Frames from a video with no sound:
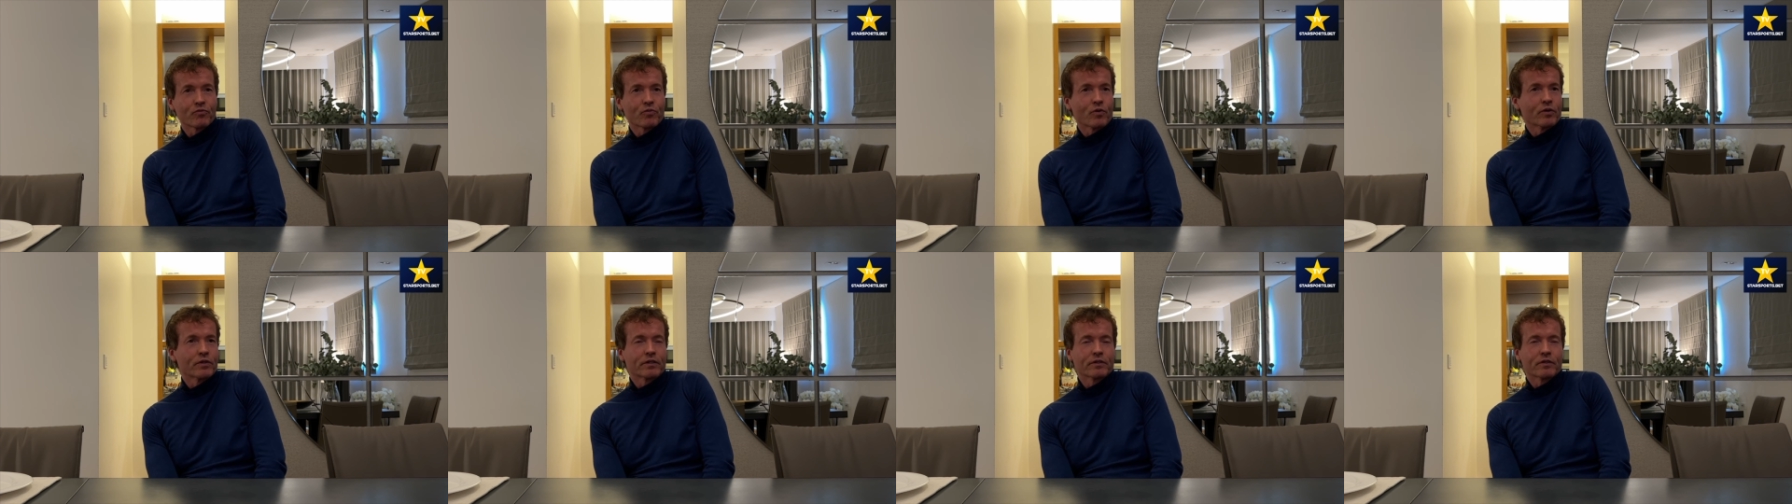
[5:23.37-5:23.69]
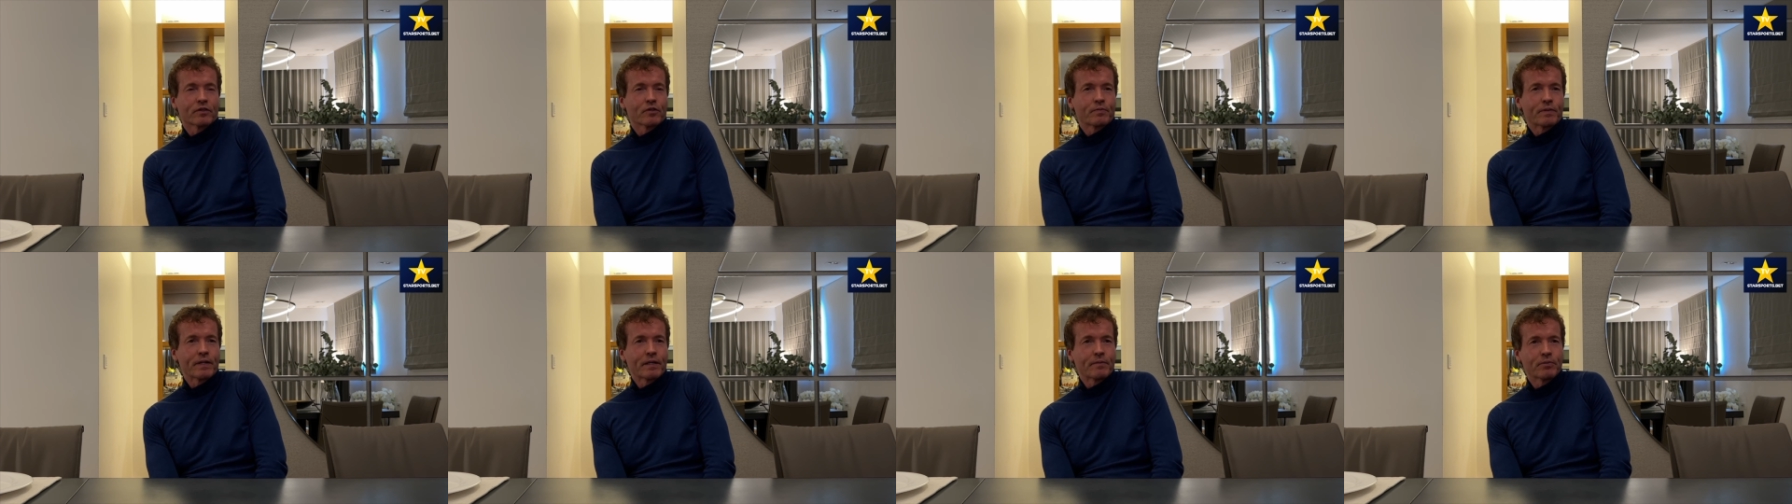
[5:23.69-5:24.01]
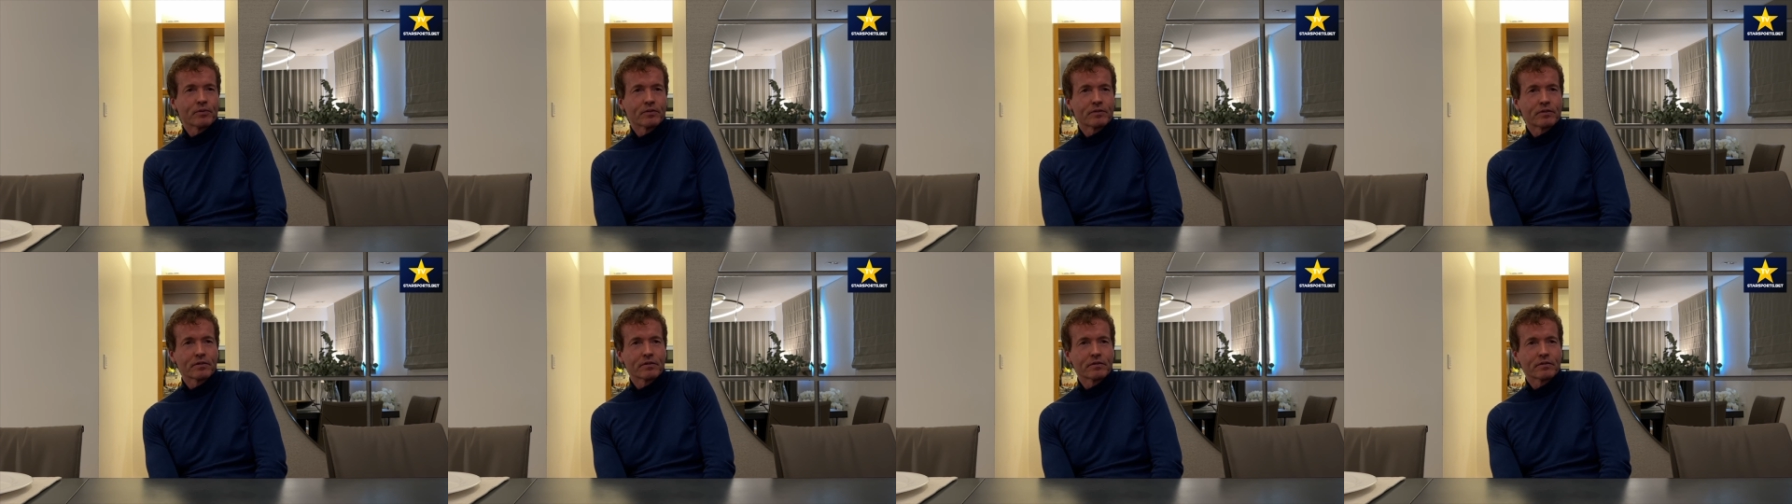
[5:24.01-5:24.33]
wanting other
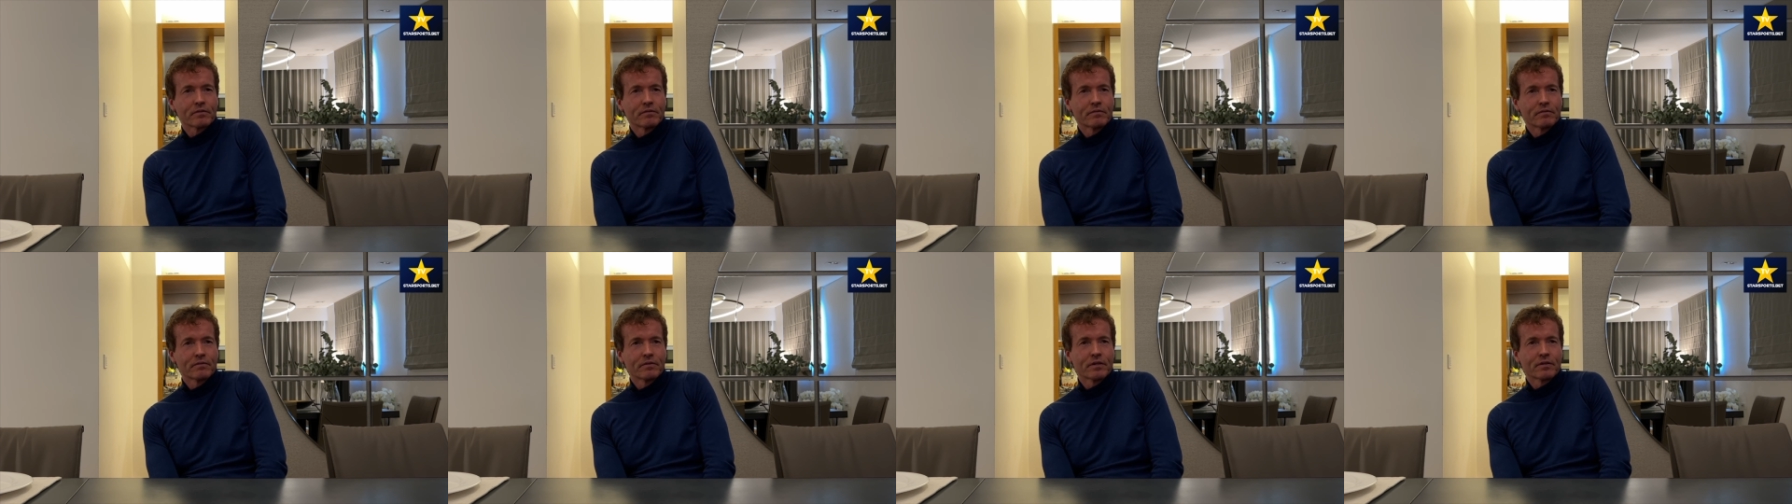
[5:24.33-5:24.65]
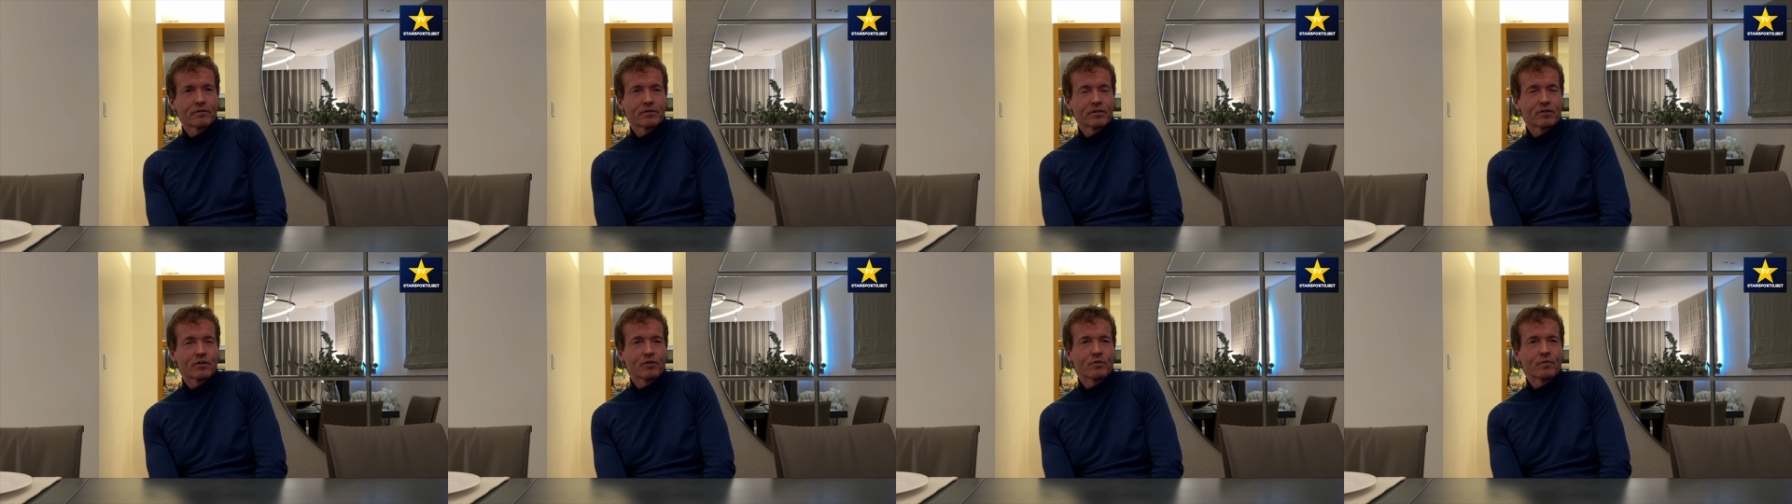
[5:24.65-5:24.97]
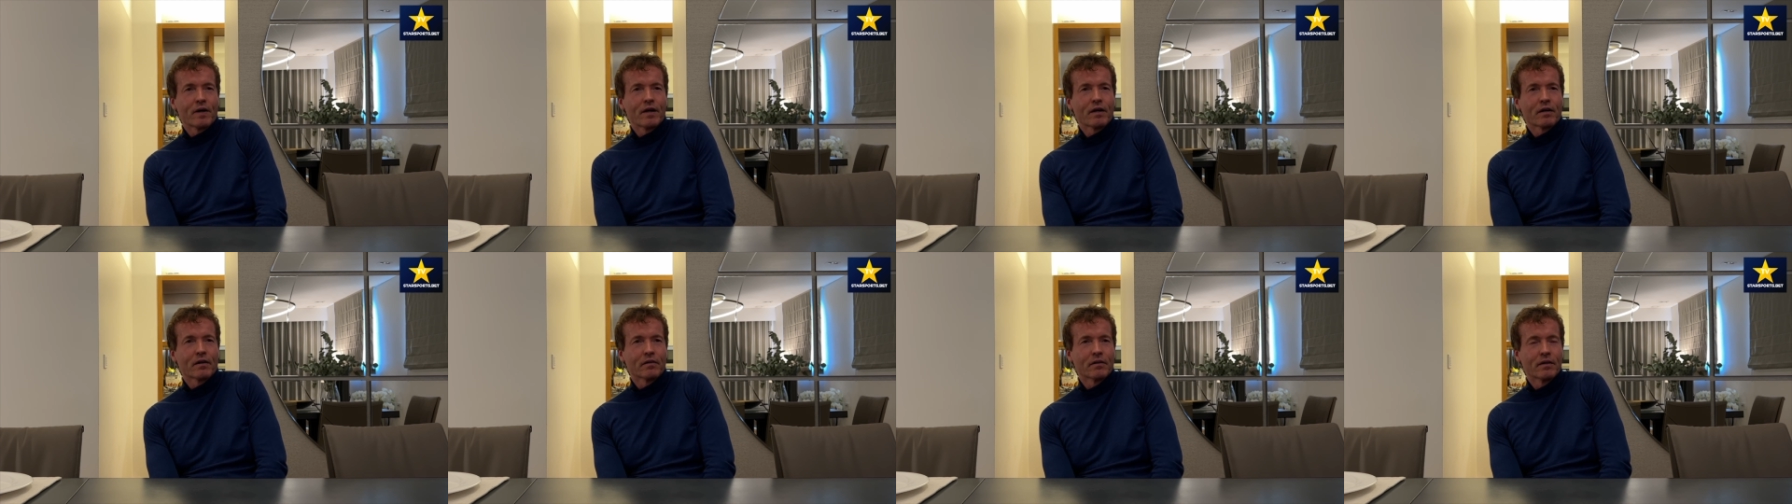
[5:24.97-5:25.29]
people to do
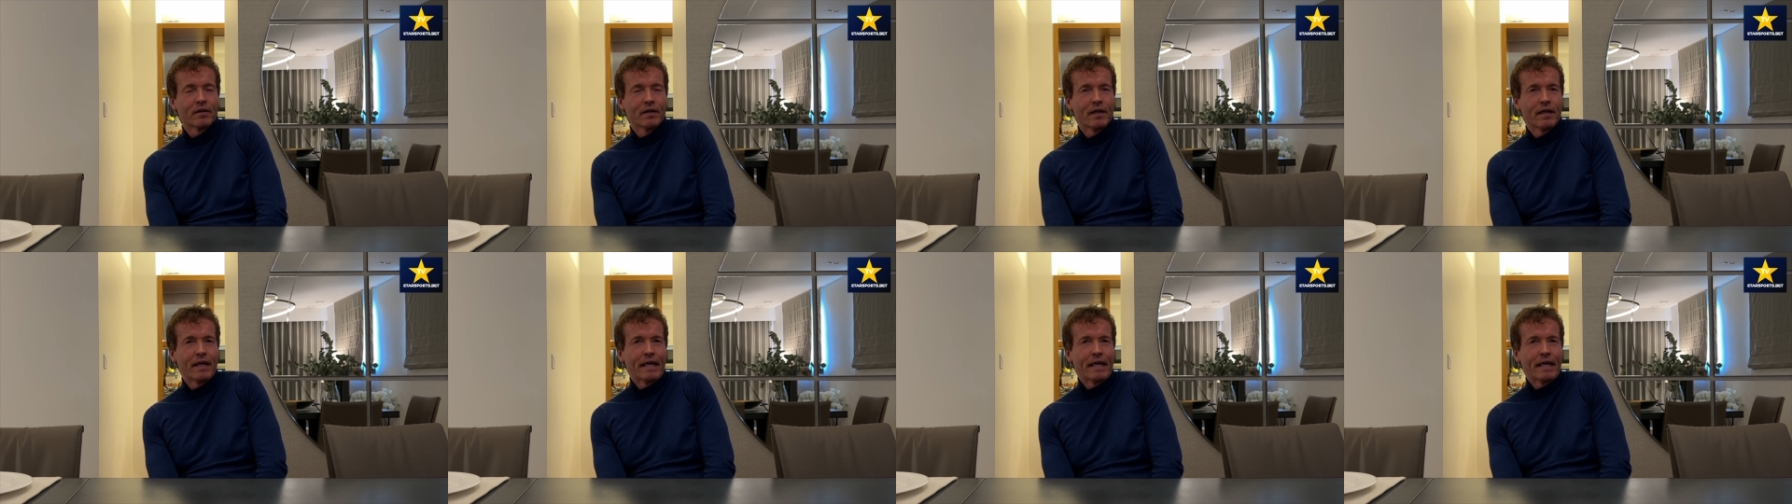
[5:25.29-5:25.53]
well.